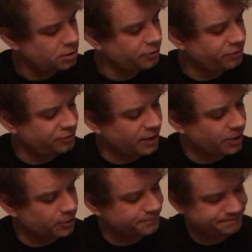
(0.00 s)

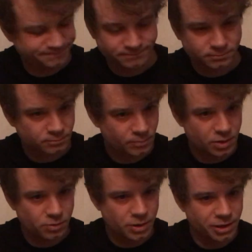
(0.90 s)
So
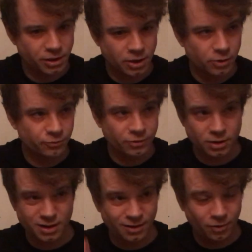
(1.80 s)
when you go
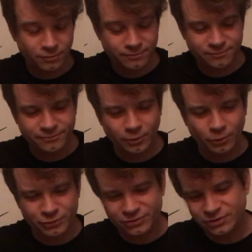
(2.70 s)
for a
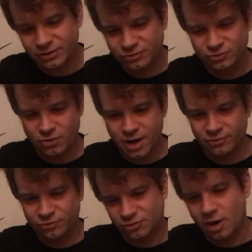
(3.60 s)
full
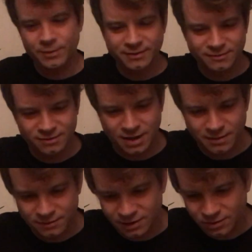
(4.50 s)
6-string strum on the
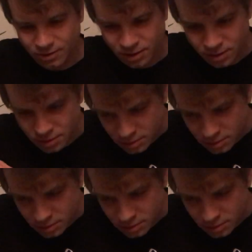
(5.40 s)
D chord,